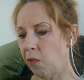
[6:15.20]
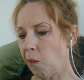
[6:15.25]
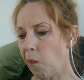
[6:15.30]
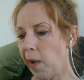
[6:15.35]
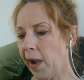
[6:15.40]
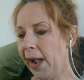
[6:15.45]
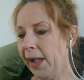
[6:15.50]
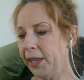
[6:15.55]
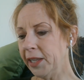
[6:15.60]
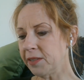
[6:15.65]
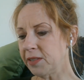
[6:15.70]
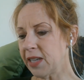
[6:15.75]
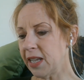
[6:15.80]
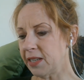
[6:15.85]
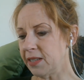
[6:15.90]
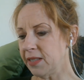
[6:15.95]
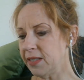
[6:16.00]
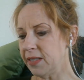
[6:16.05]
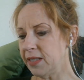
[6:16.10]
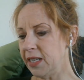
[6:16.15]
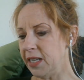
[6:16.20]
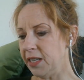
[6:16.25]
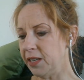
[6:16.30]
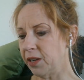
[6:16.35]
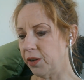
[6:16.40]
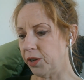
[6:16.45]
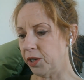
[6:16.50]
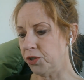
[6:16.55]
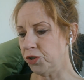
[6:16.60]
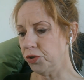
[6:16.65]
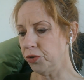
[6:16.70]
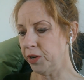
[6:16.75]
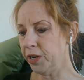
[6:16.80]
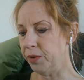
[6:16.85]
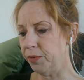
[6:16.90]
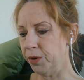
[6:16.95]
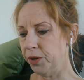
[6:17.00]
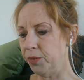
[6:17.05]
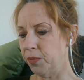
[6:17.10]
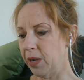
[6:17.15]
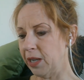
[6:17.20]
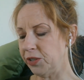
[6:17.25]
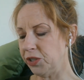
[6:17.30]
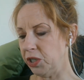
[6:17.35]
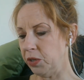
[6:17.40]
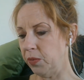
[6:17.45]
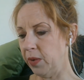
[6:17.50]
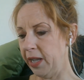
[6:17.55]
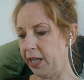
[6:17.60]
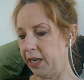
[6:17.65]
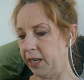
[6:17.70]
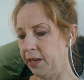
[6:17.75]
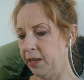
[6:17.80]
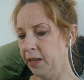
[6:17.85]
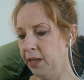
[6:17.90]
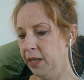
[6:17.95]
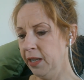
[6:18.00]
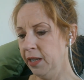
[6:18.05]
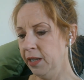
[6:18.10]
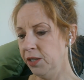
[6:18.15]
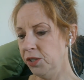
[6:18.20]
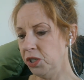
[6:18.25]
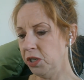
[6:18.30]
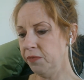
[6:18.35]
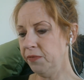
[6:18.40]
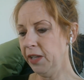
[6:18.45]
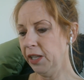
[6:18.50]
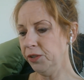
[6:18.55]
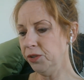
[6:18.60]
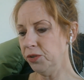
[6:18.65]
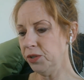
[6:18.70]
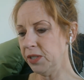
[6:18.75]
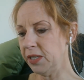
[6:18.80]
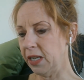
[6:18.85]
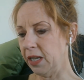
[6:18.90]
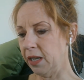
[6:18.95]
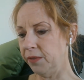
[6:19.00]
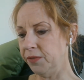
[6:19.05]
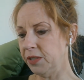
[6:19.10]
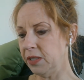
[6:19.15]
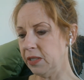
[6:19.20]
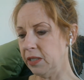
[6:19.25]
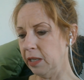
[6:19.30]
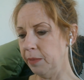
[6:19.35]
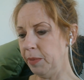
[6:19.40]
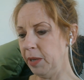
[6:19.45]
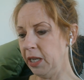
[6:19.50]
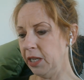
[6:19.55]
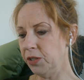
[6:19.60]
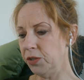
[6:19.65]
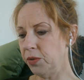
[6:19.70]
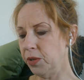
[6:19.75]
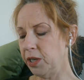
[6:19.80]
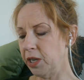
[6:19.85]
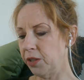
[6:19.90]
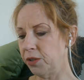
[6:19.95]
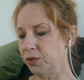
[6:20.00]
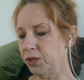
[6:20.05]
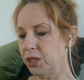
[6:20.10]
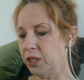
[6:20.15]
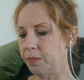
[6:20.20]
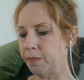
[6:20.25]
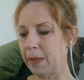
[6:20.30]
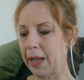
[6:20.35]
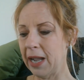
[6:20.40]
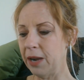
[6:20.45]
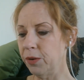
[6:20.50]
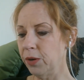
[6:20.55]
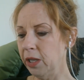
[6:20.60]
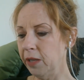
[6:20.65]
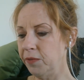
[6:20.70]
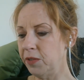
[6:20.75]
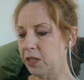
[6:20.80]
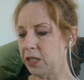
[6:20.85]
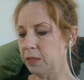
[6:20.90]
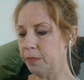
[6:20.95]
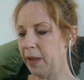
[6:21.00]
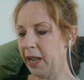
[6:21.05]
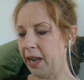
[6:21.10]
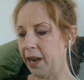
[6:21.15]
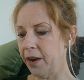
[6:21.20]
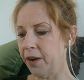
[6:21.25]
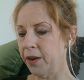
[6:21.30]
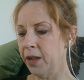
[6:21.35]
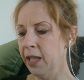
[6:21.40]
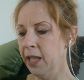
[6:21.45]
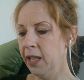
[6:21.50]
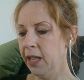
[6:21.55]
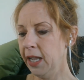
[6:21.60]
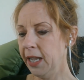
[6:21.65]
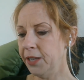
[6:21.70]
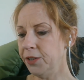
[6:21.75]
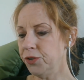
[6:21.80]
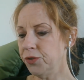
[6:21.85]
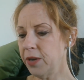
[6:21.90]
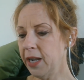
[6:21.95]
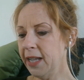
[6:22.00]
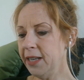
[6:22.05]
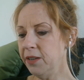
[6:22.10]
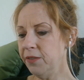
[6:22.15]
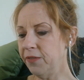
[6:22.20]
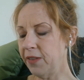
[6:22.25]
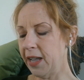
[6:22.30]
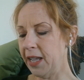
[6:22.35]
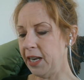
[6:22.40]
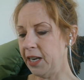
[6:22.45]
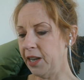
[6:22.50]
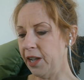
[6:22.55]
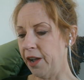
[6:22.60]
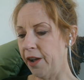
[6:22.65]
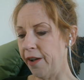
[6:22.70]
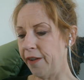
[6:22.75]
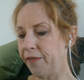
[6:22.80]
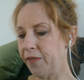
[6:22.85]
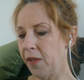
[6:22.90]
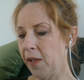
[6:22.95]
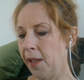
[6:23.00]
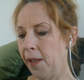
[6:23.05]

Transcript: Alex had a seat on a tree root while she waited. She felt herself slipping into another spiral of despair and tried to fight it off.